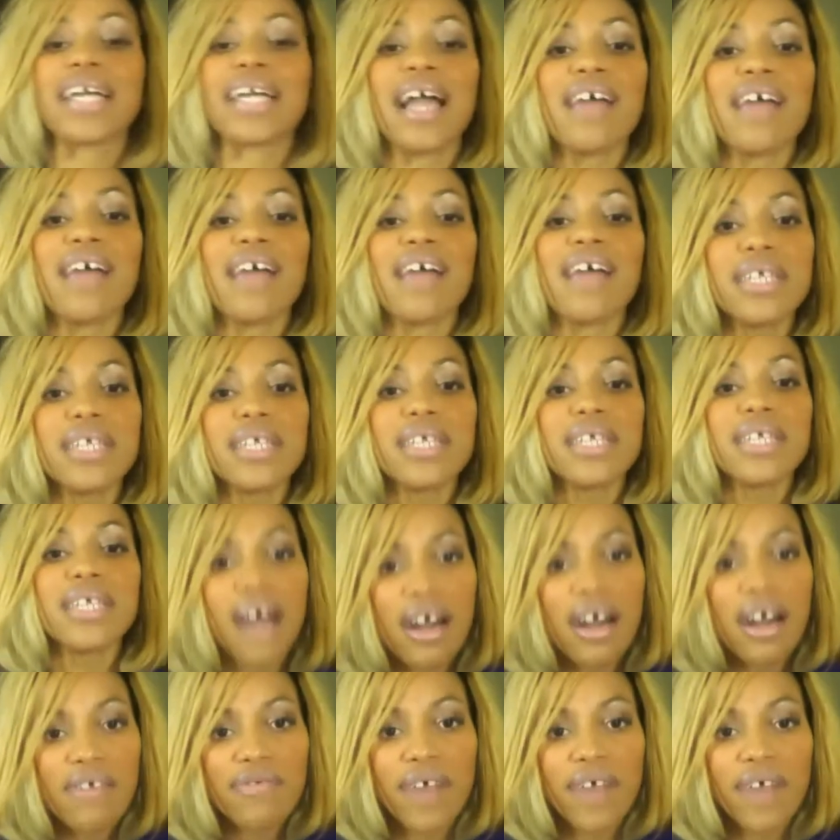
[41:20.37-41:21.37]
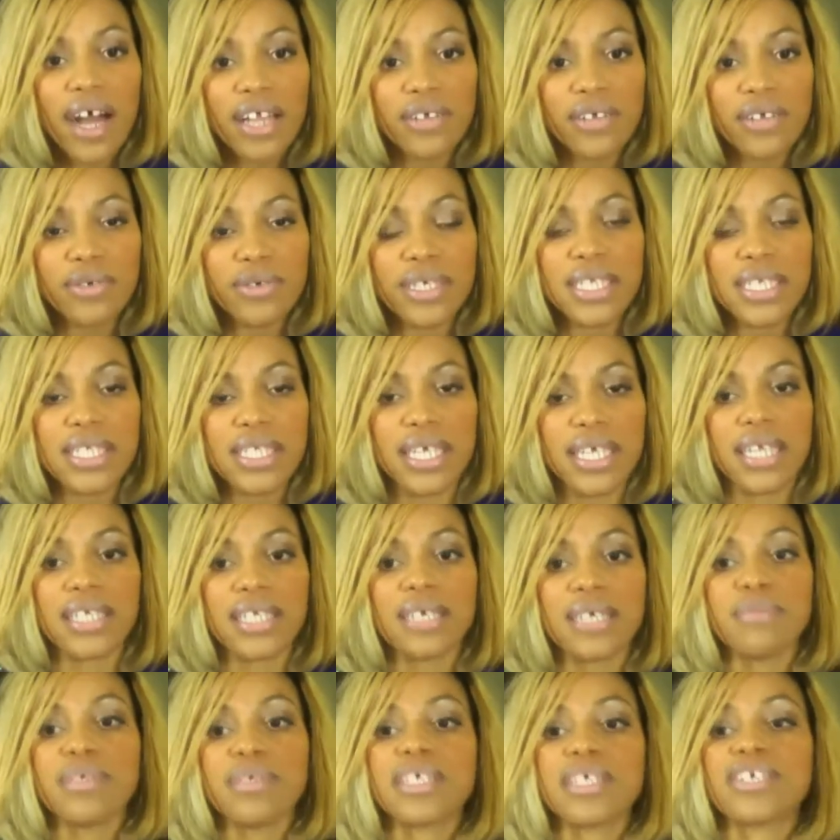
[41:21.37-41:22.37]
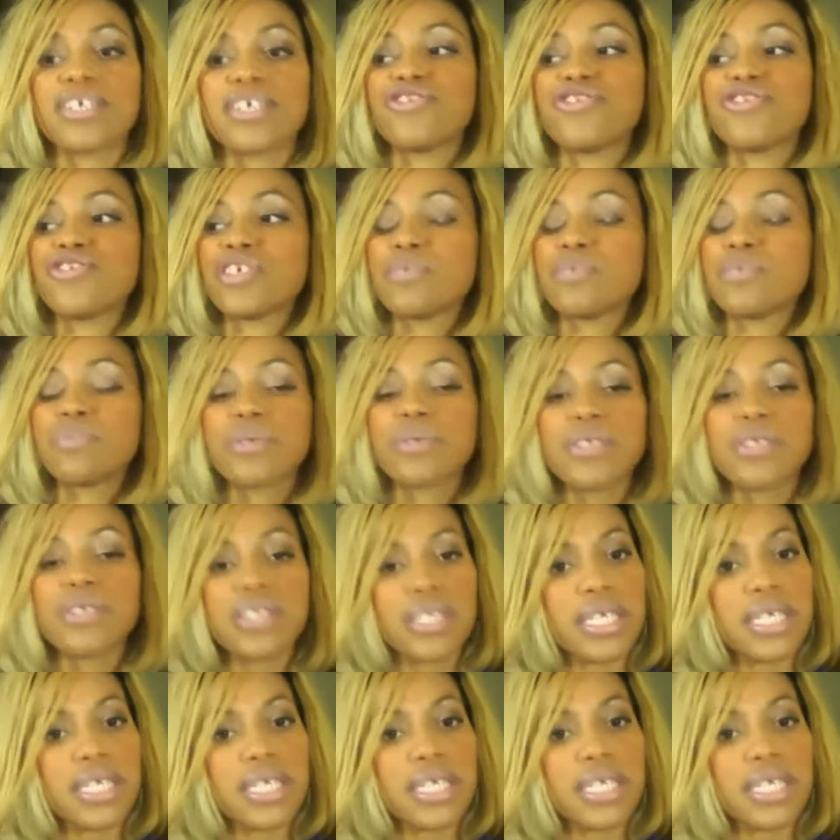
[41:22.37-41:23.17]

I really love following Celi because she puts